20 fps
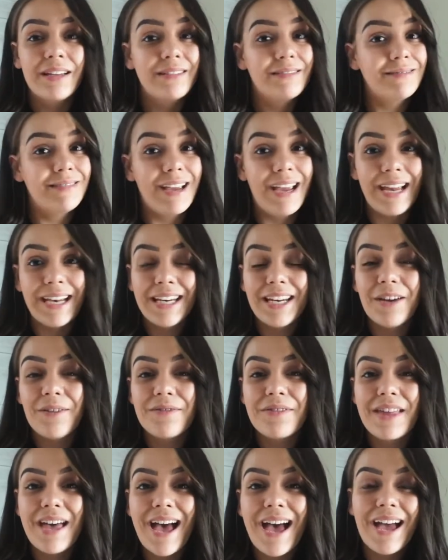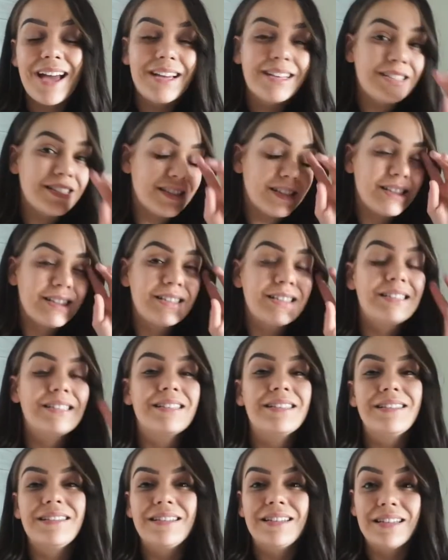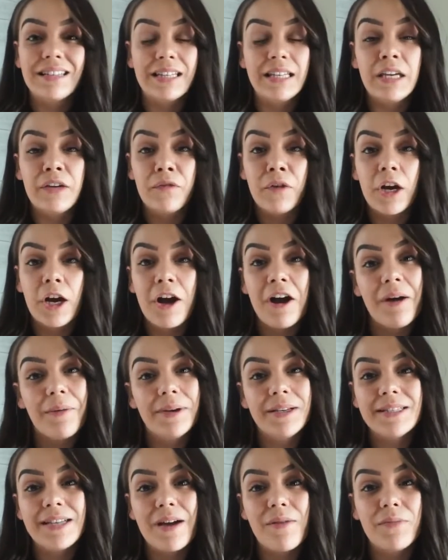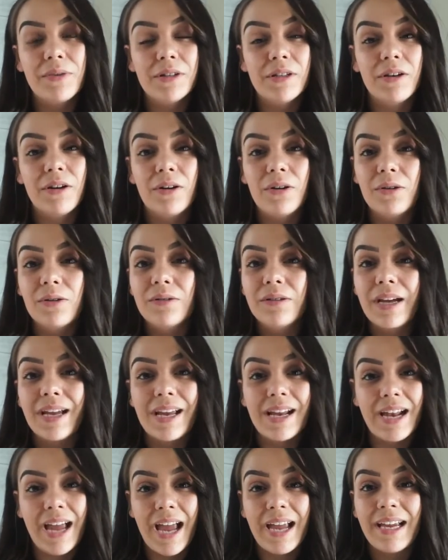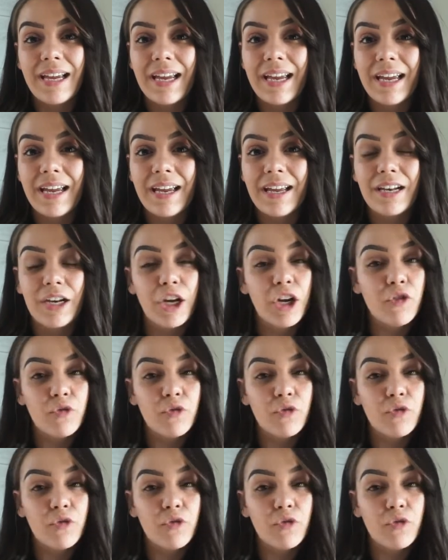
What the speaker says: any of that, just leave a comment down below and I can